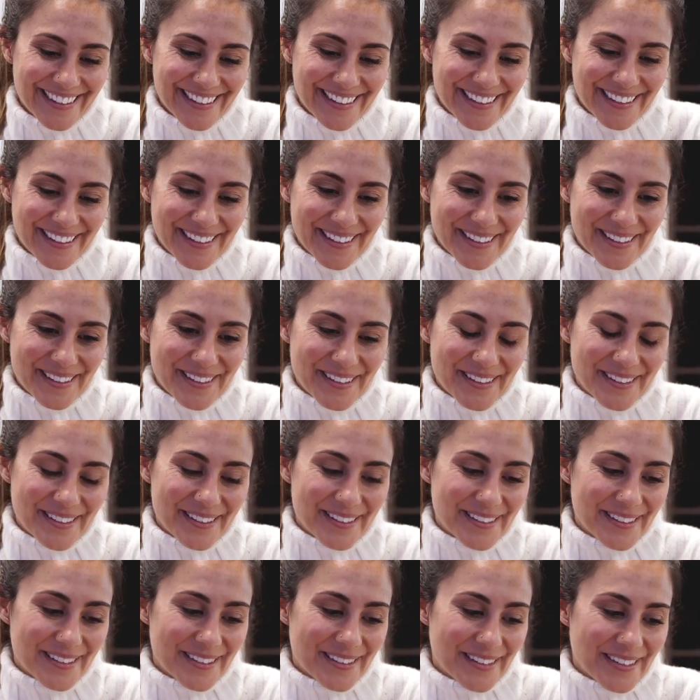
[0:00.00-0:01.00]
So I'm not
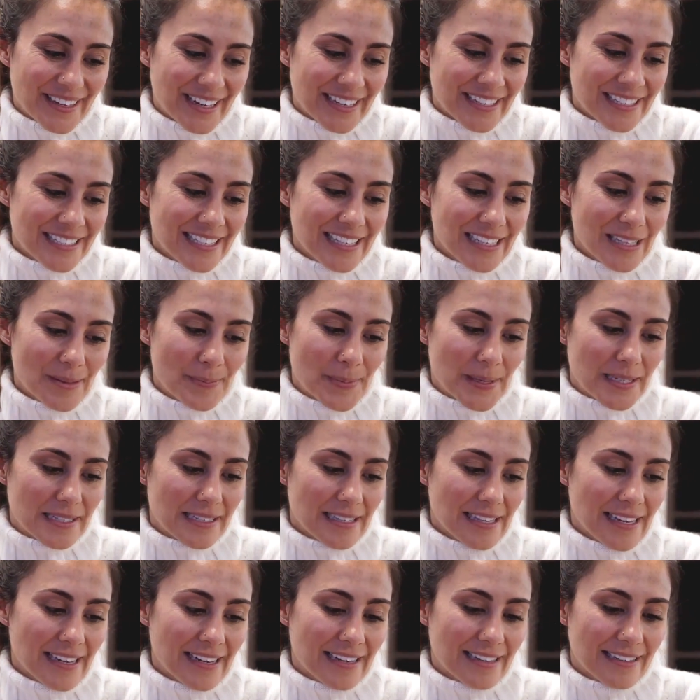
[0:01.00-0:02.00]
expecting us to be that,
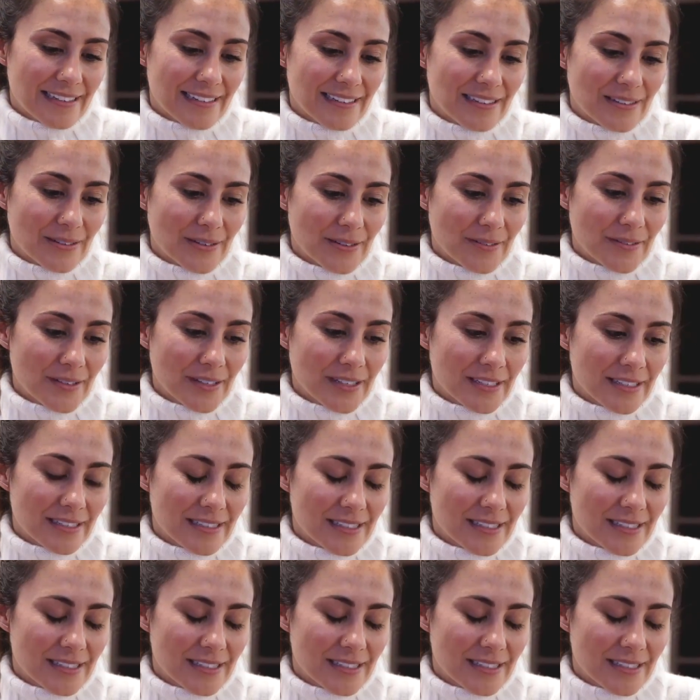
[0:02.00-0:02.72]
but I think we can be a